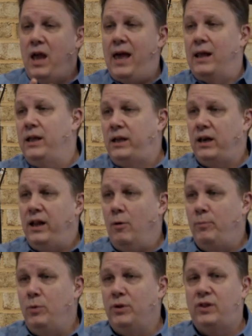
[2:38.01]
Ellie can
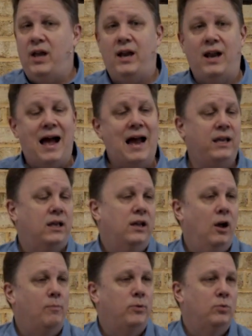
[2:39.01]
help you with that. I can
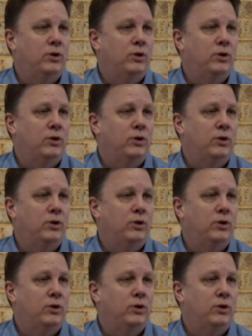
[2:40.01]
help you